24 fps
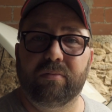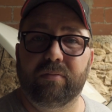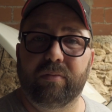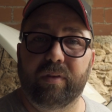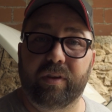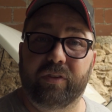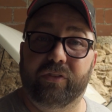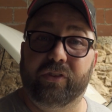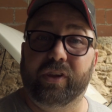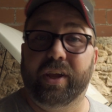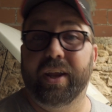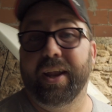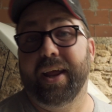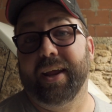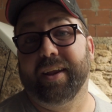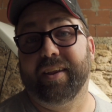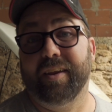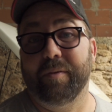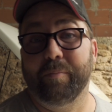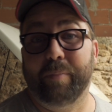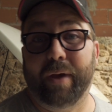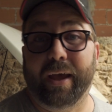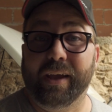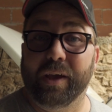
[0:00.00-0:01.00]
just
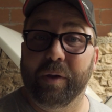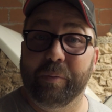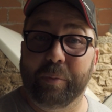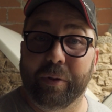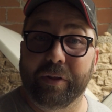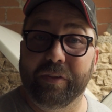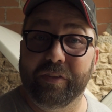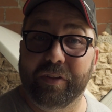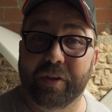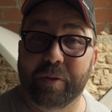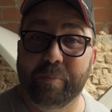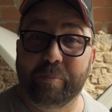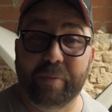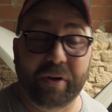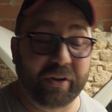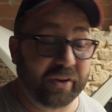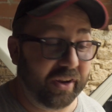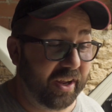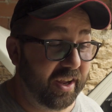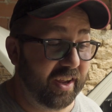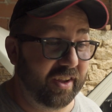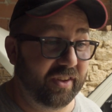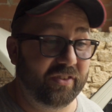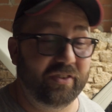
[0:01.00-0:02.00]
connect it back up under the
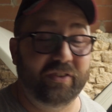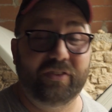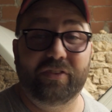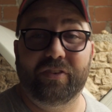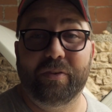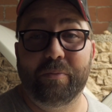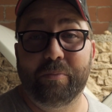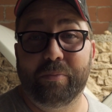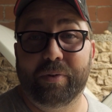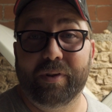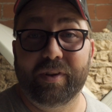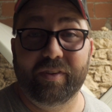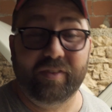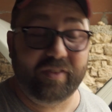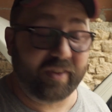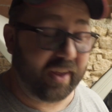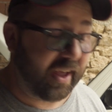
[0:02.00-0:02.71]
bonnet. It's as simple as